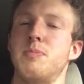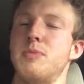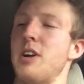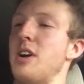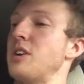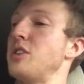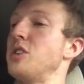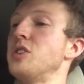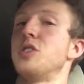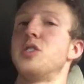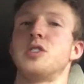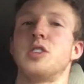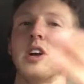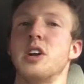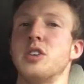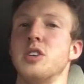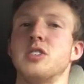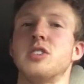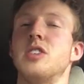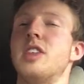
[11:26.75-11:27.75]
They're
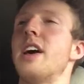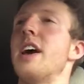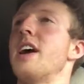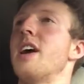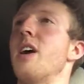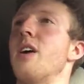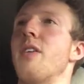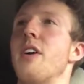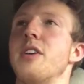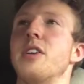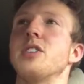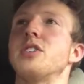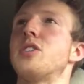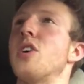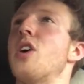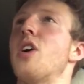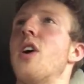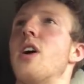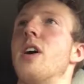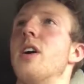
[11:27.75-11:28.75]
just there. They
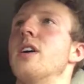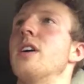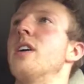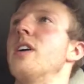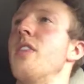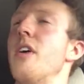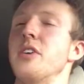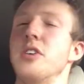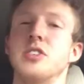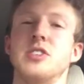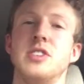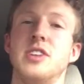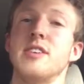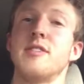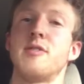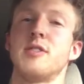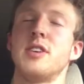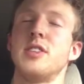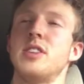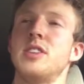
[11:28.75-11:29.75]
just are. They're just
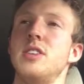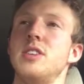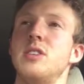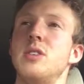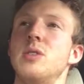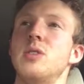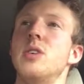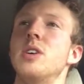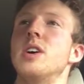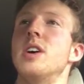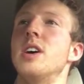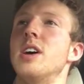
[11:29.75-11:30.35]
different than you.